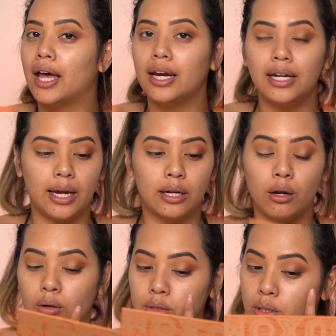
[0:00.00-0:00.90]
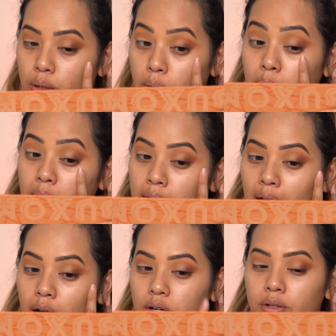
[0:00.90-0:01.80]
line and also the
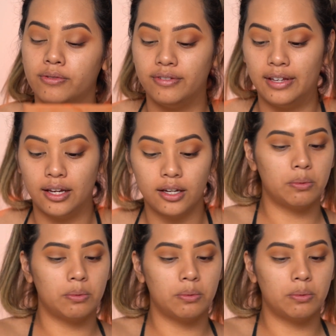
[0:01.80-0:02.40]
outer V.